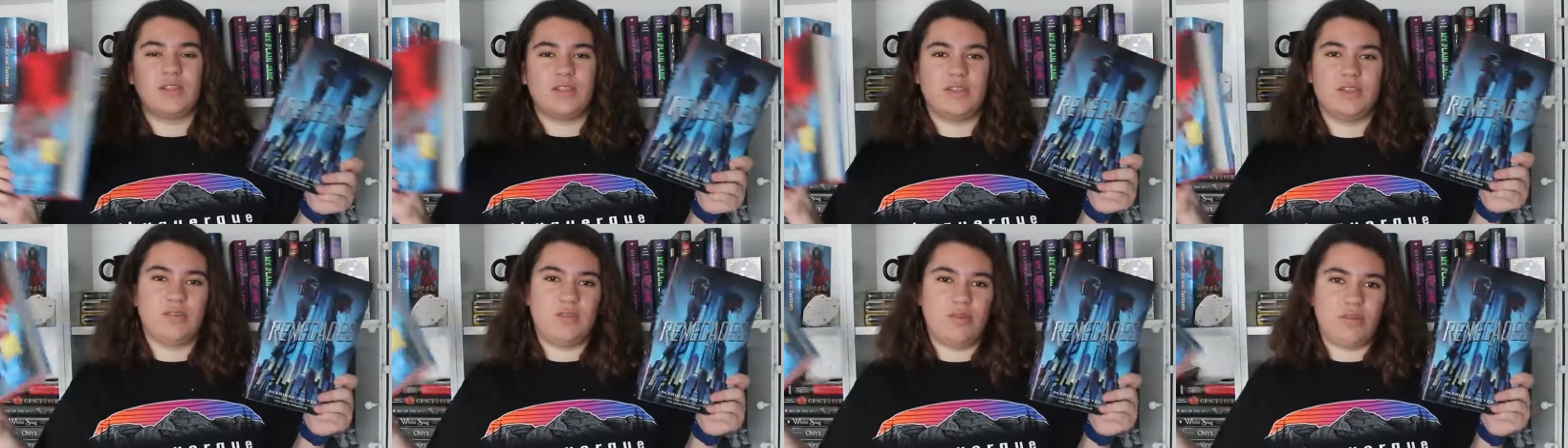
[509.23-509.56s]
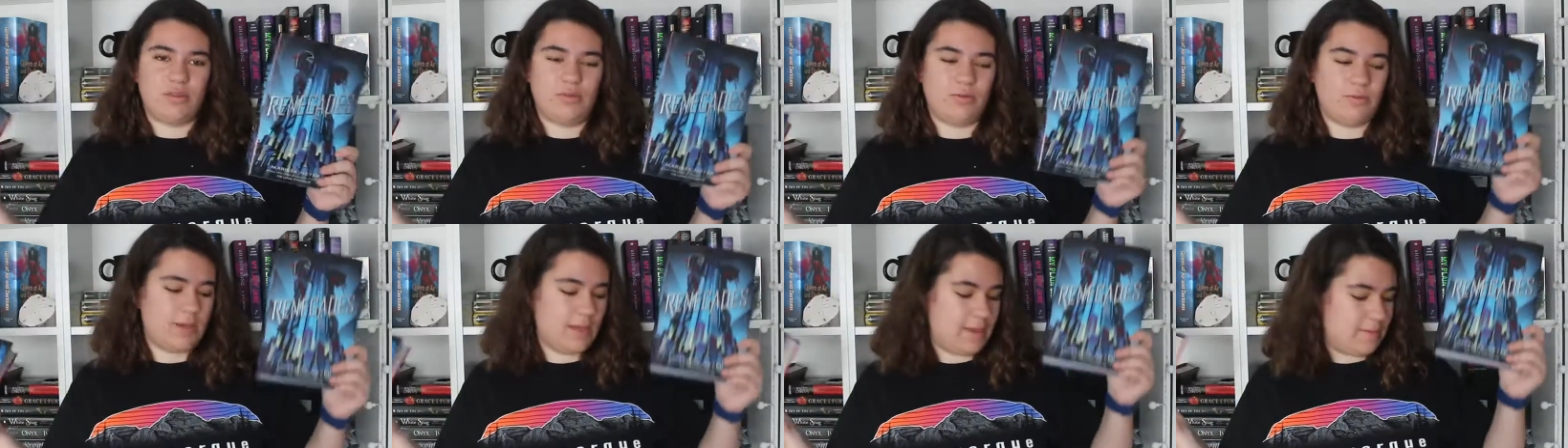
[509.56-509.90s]
2,
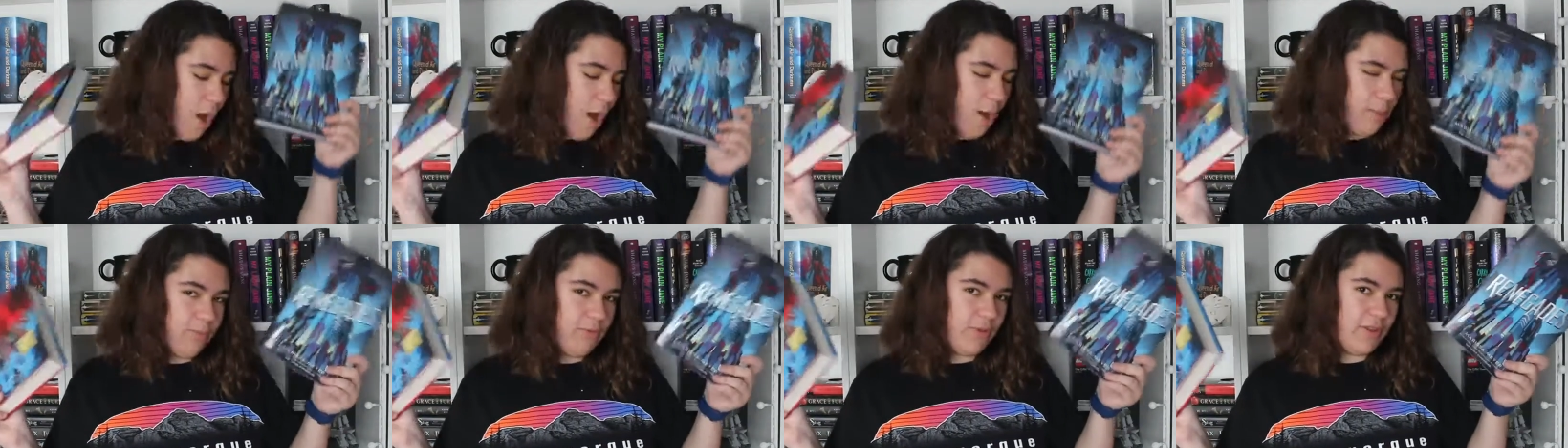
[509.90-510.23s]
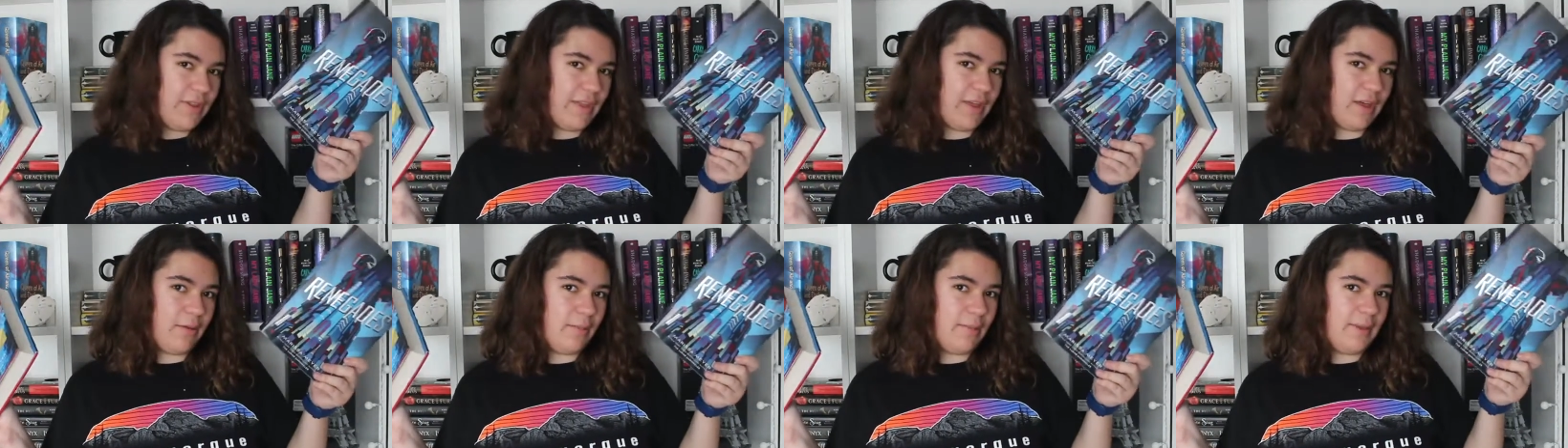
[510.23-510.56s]
3.
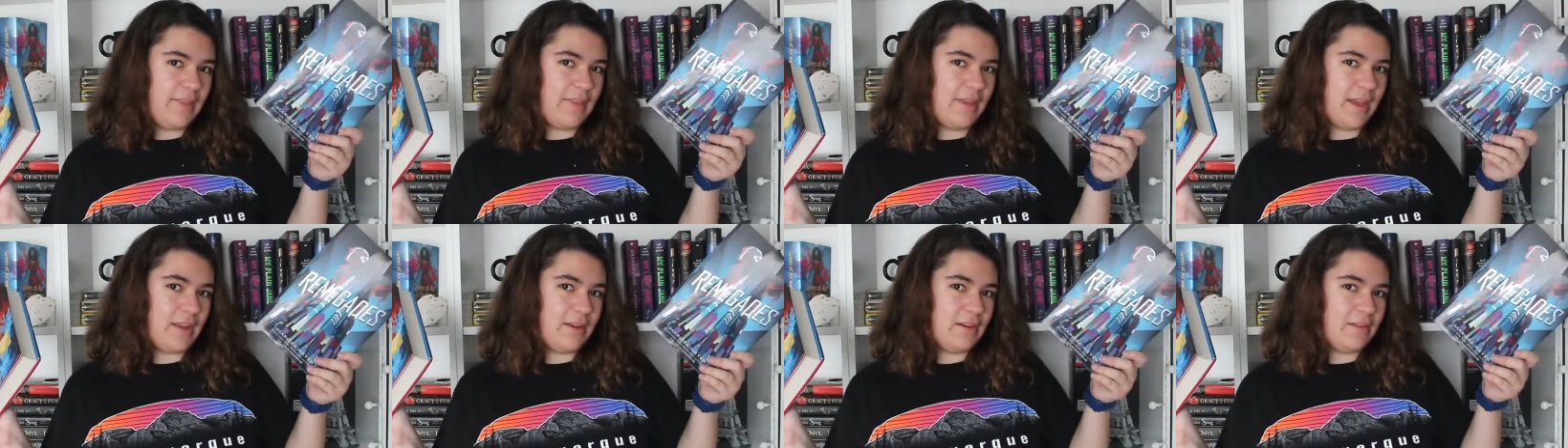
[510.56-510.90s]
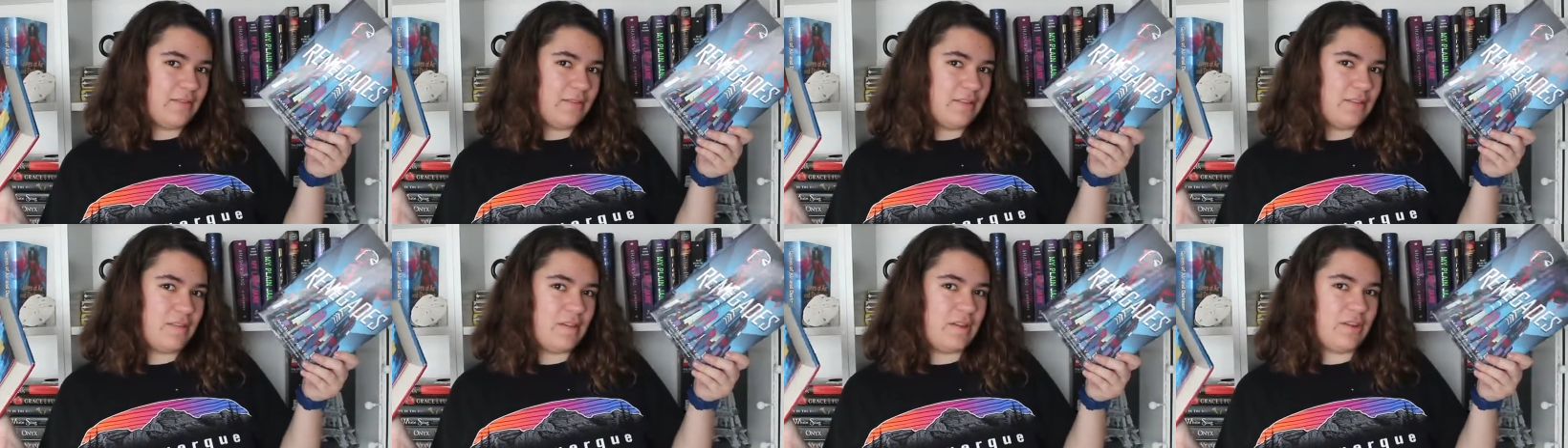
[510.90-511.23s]
Hopefully that will be the end
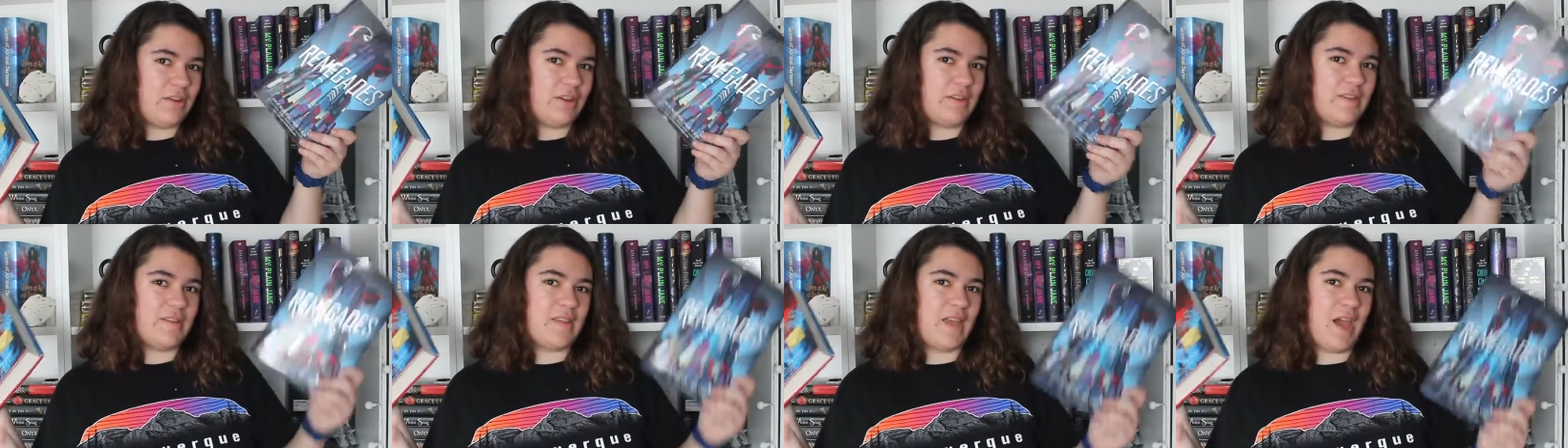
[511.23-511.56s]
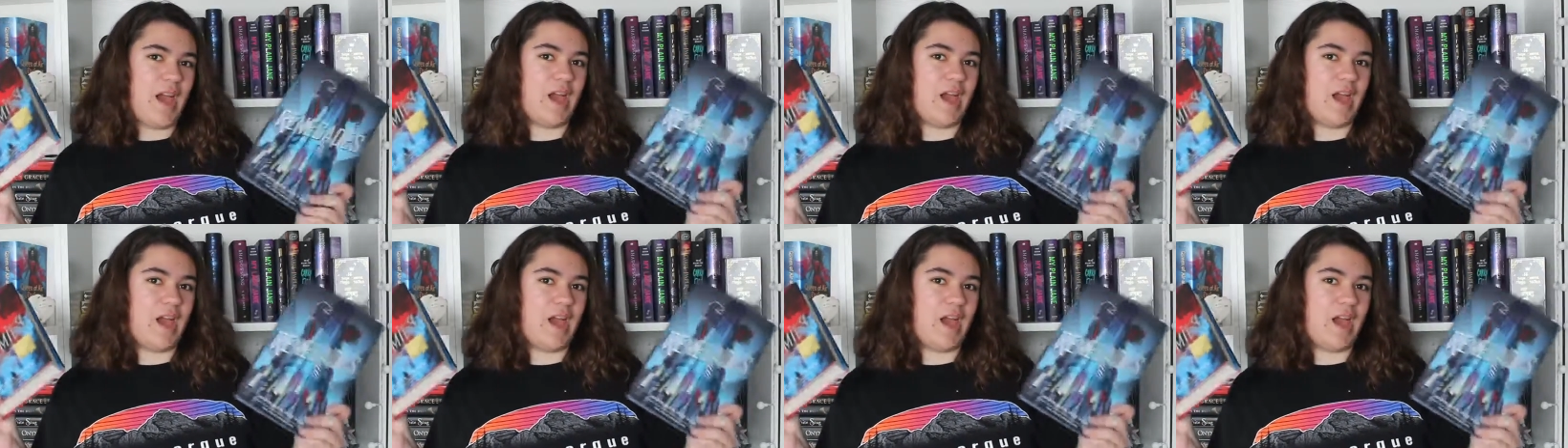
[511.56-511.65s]
of the series.